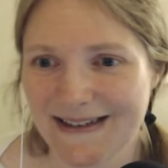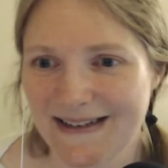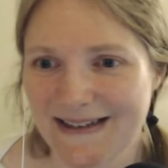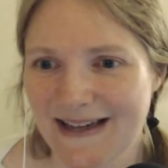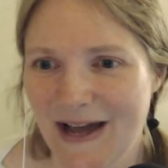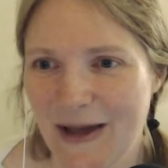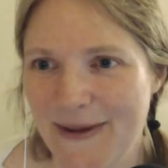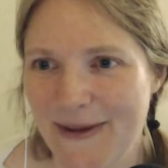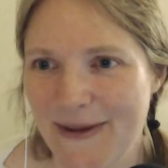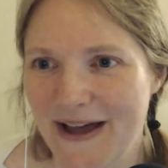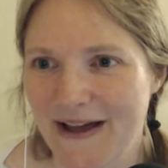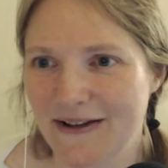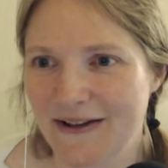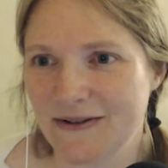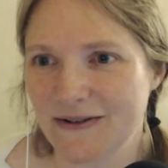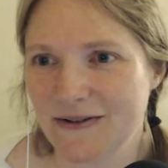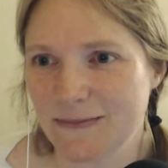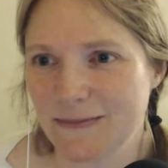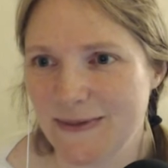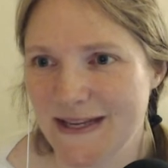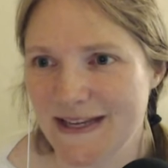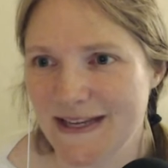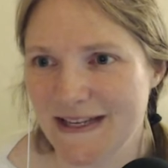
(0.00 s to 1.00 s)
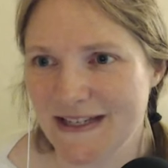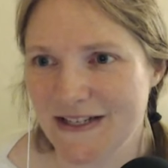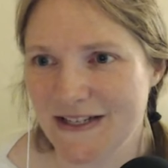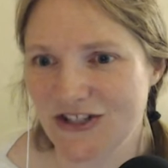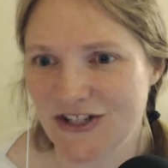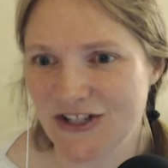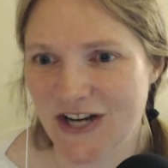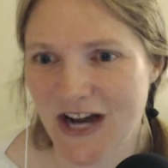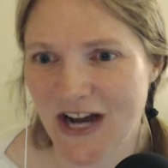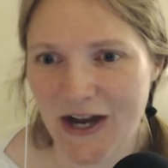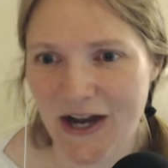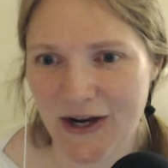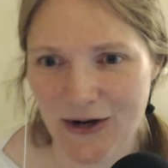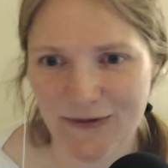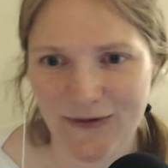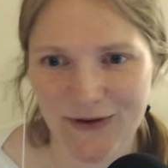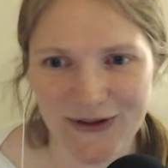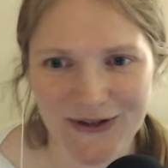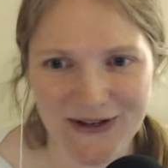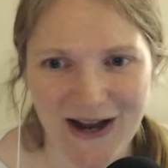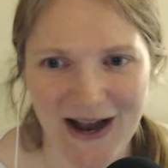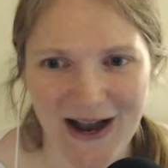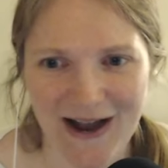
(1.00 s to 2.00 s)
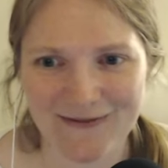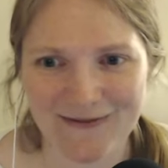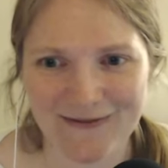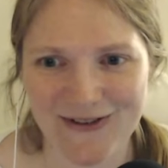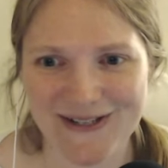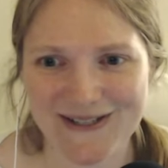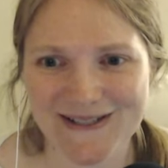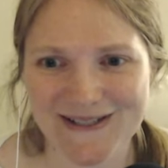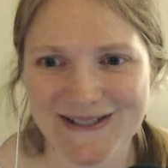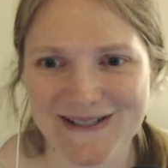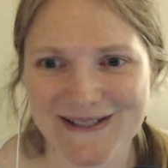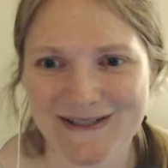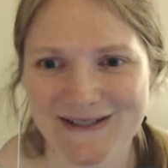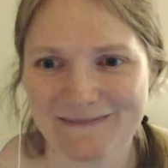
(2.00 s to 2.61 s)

about being in Chicago for the conference?